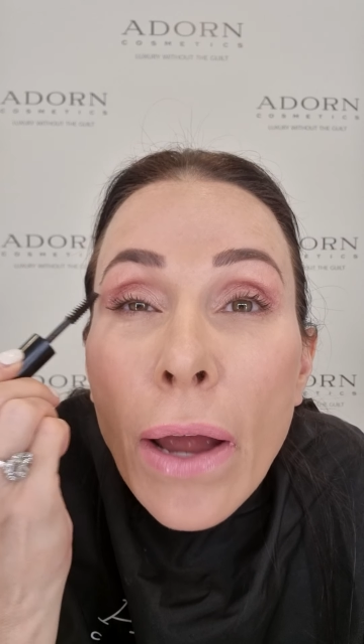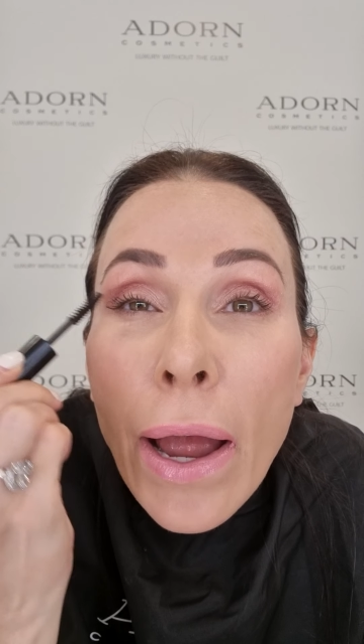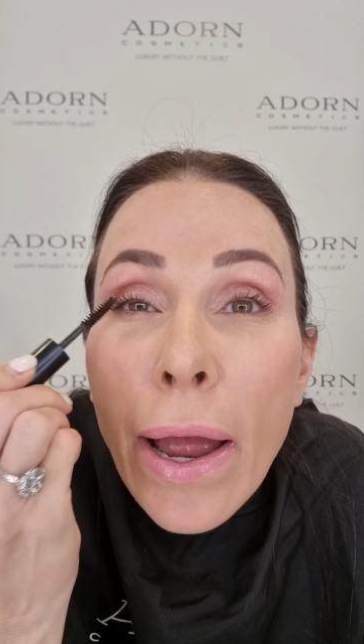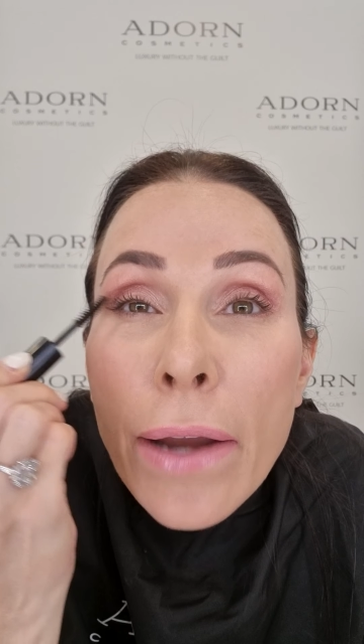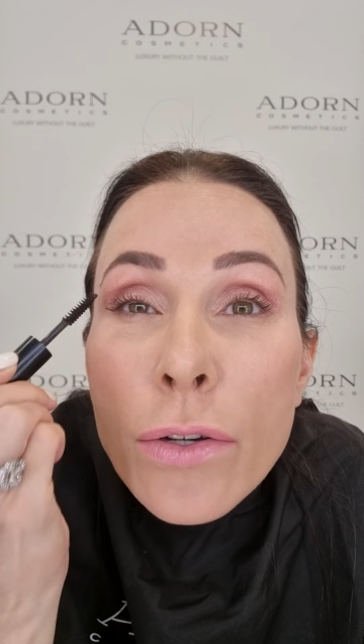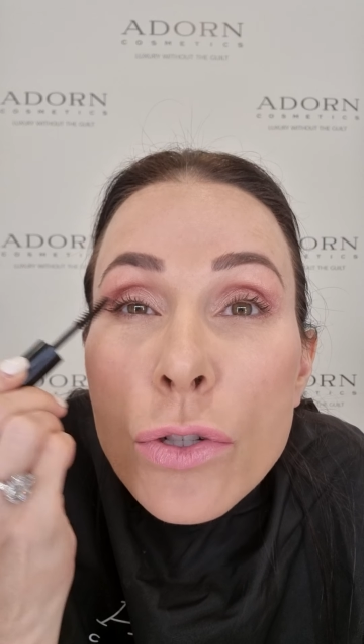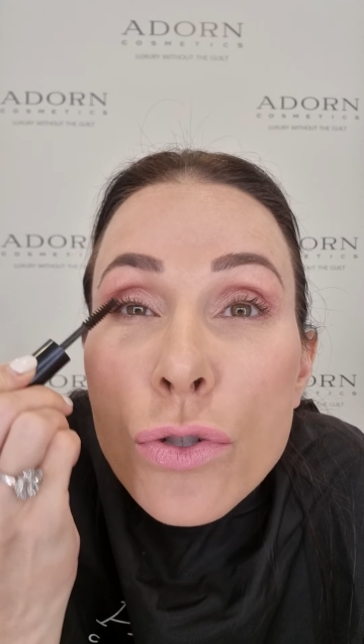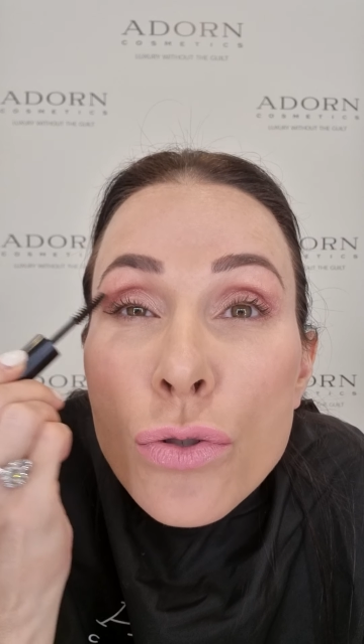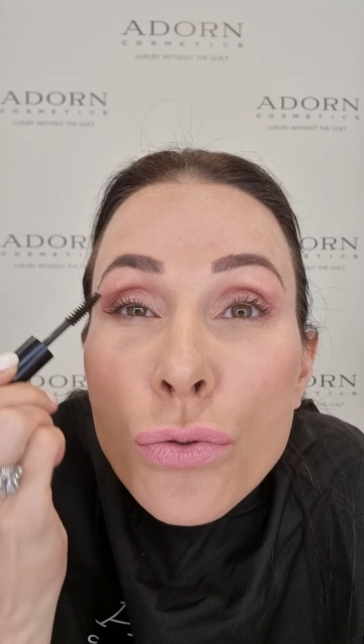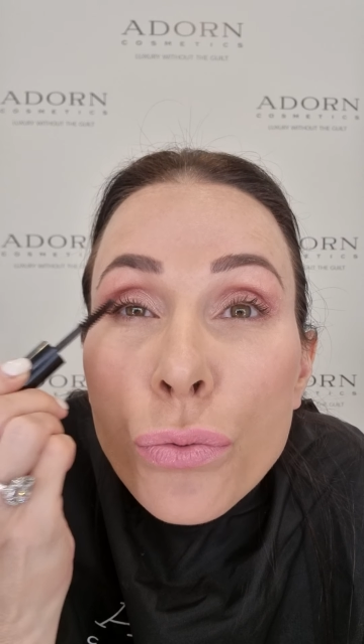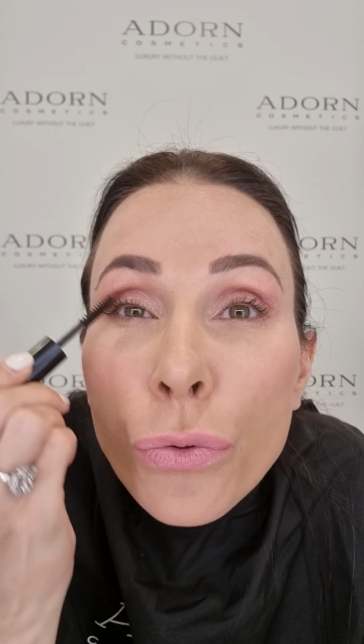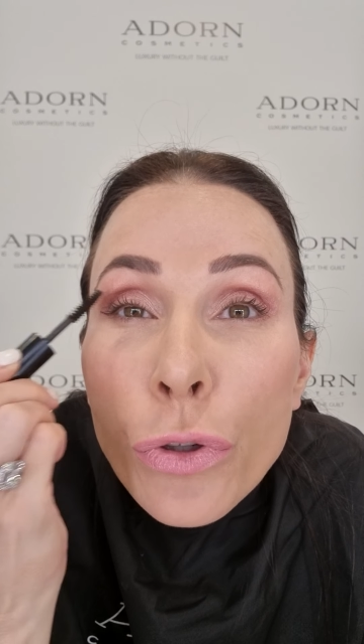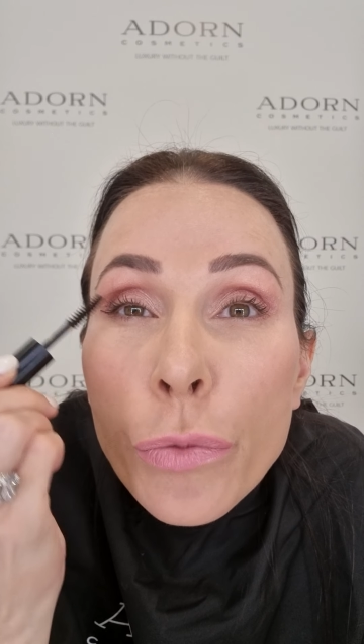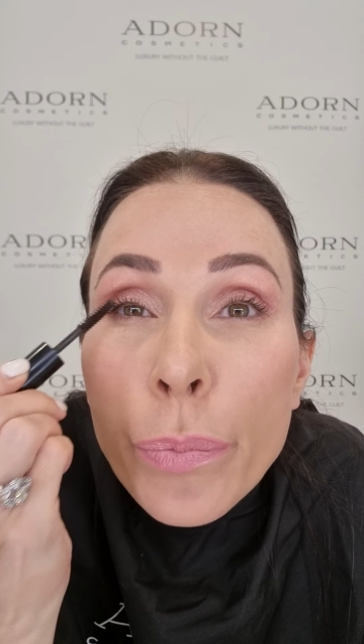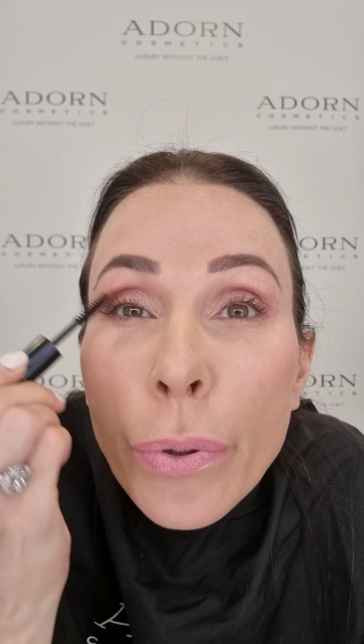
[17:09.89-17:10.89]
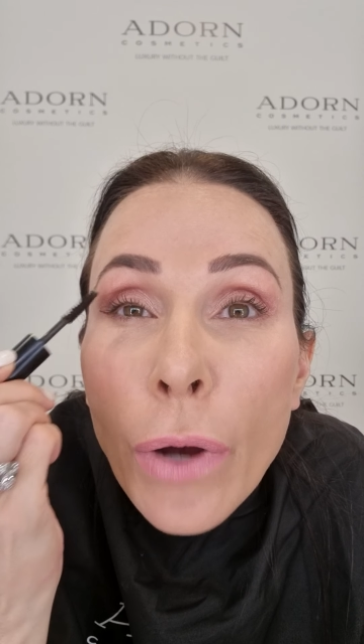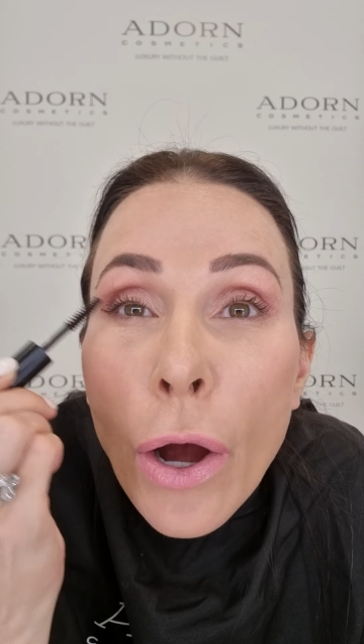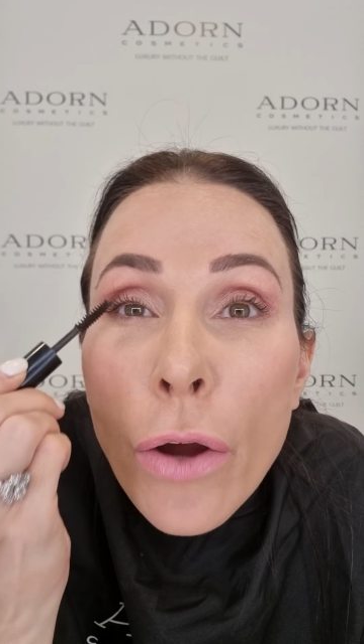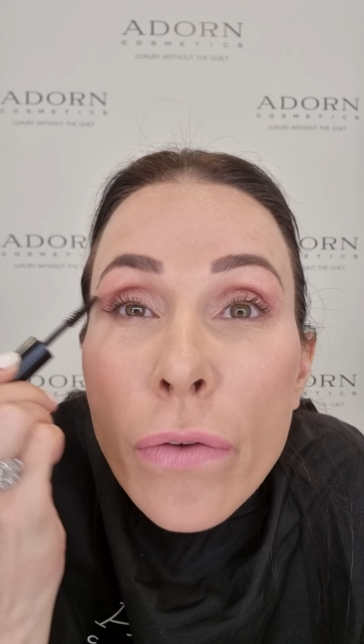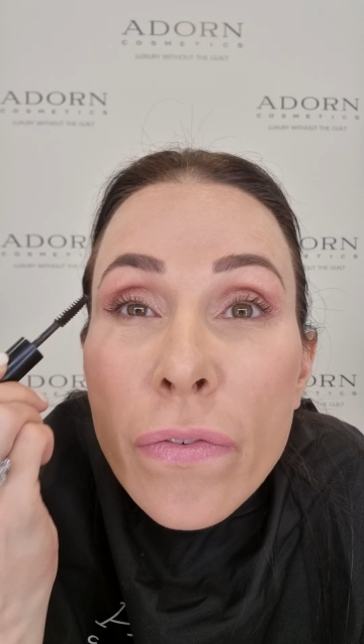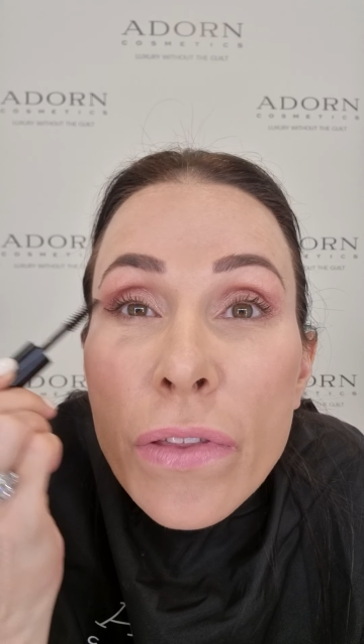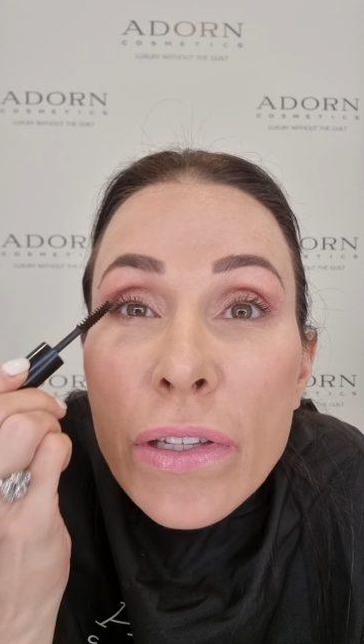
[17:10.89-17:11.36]
and droop
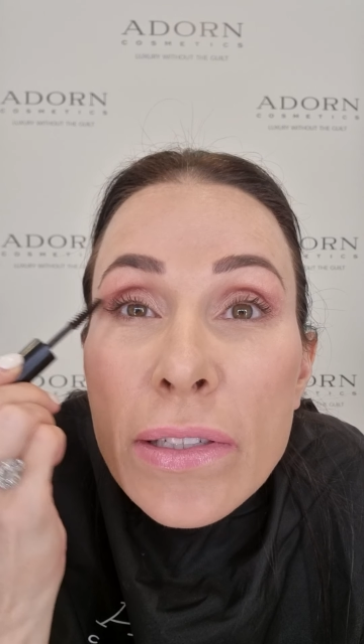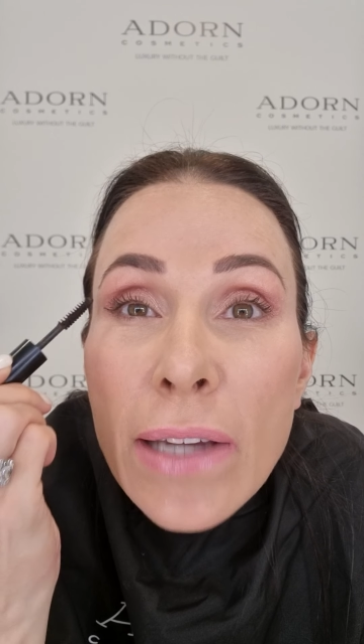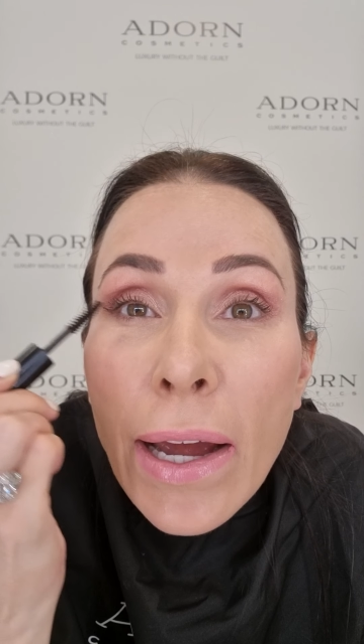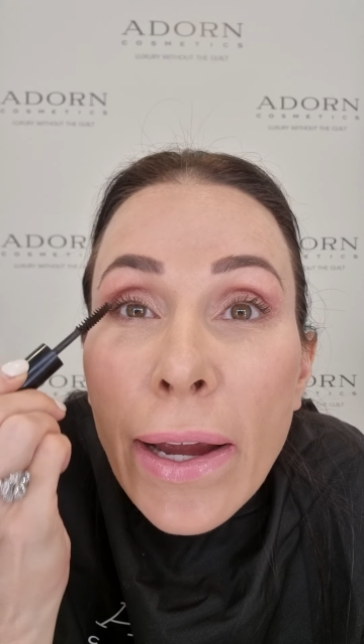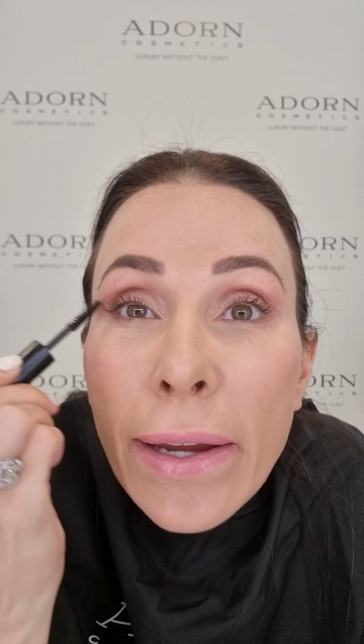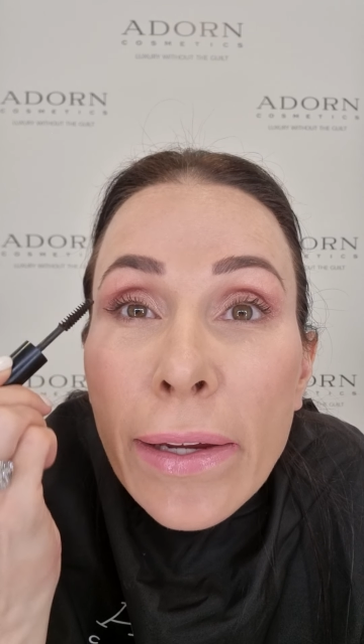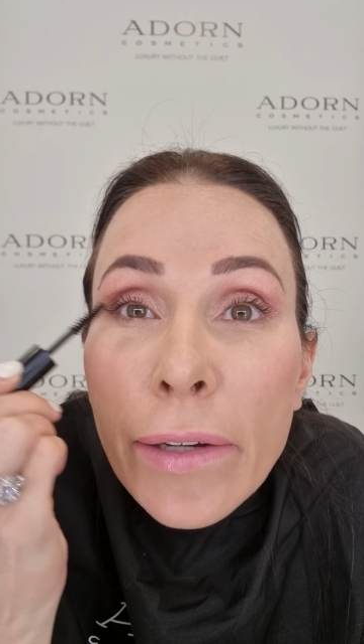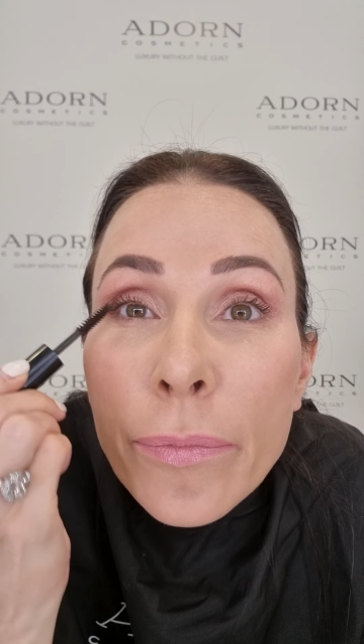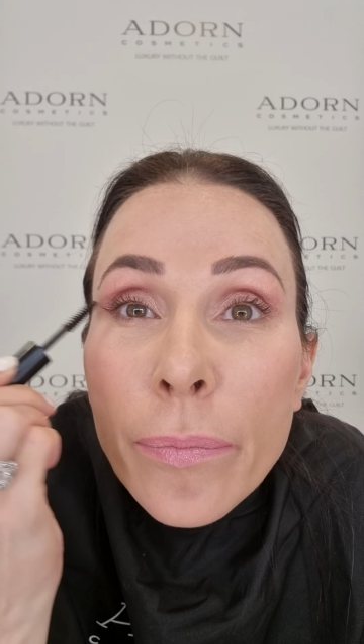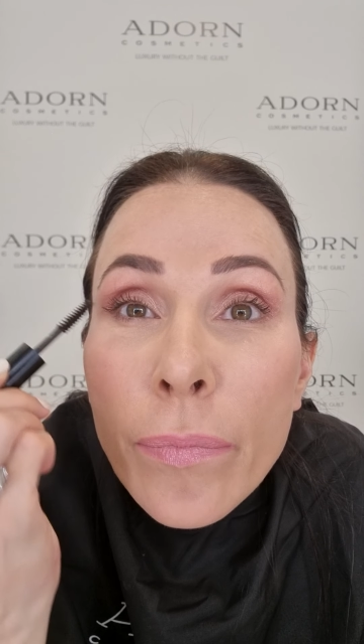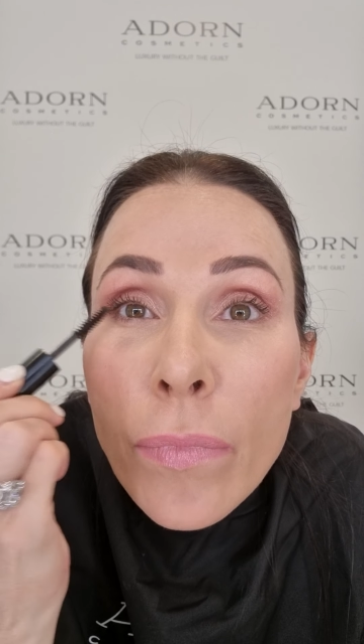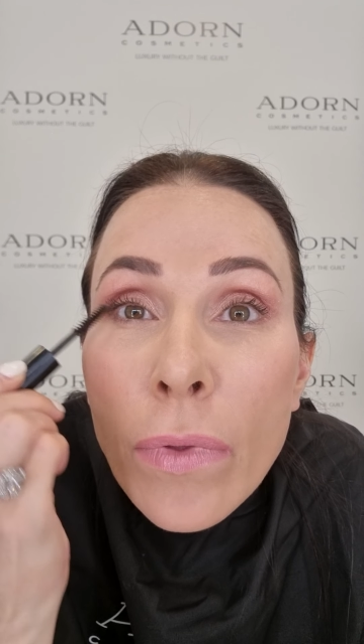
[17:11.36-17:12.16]
over the day.